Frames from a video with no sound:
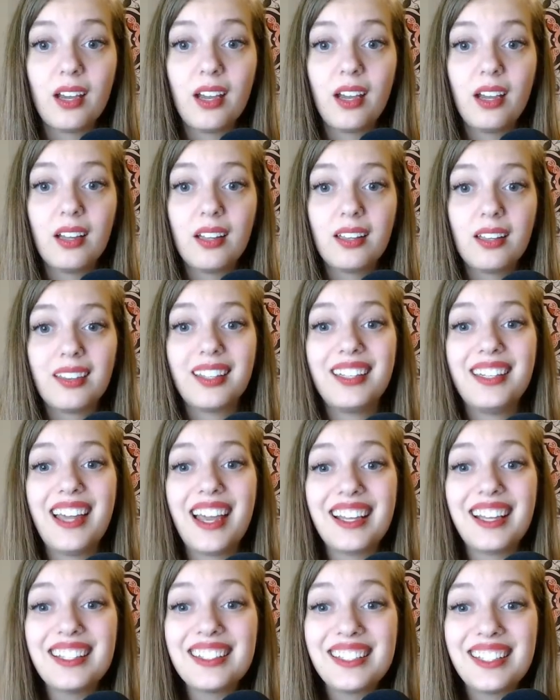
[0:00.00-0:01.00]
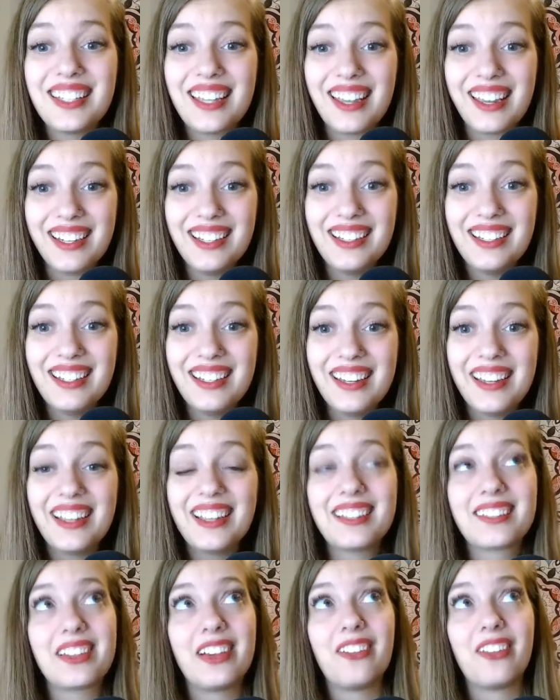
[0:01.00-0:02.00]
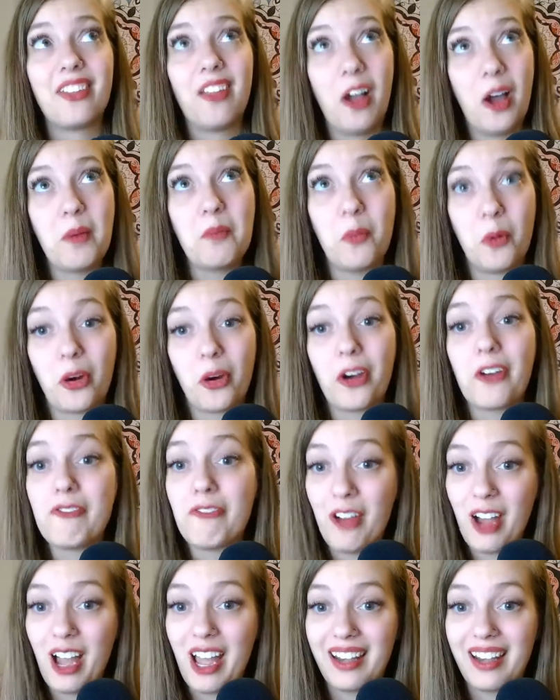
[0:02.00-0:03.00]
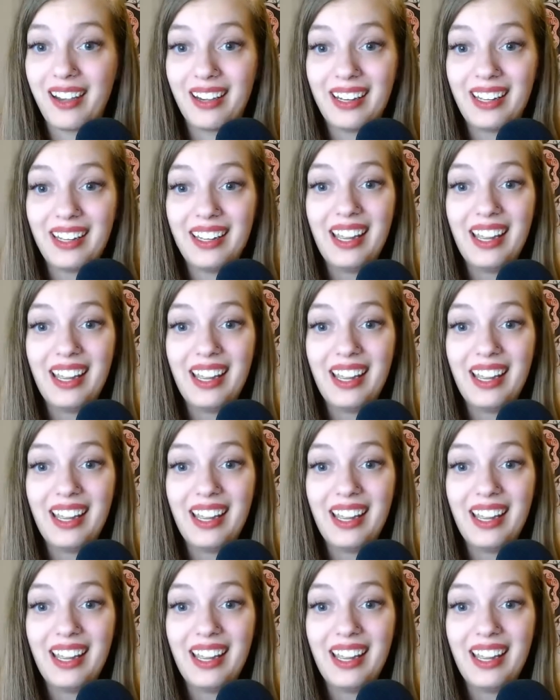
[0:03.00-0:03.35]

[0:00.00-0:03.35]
The next stage is a lot more fun,